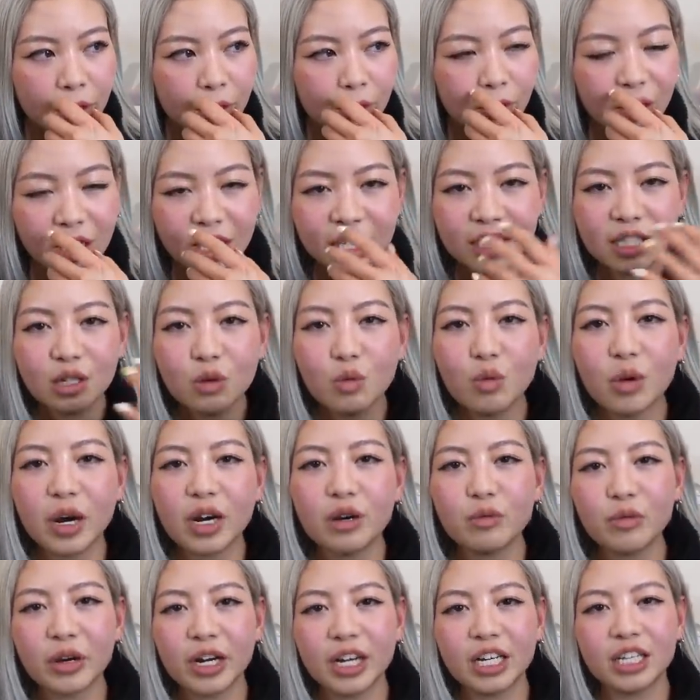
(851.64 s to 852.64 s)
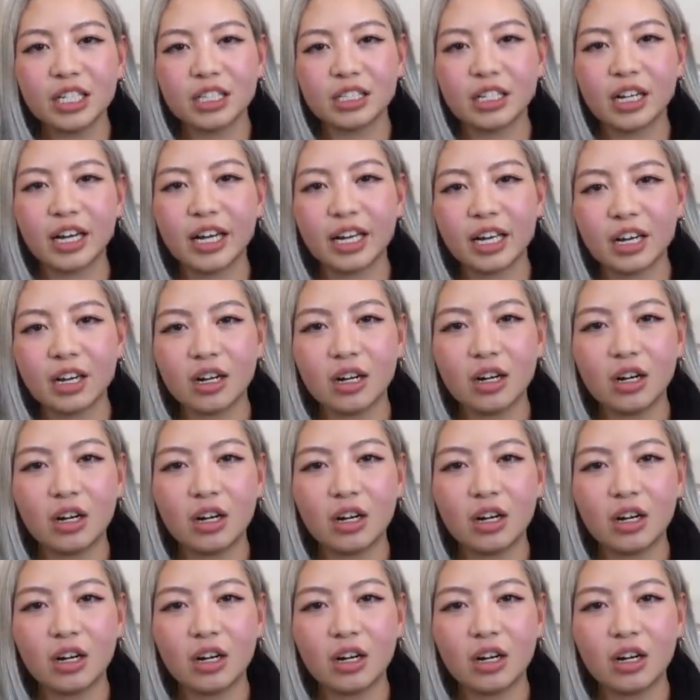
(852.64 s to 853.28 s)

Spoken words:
What's the one where he's like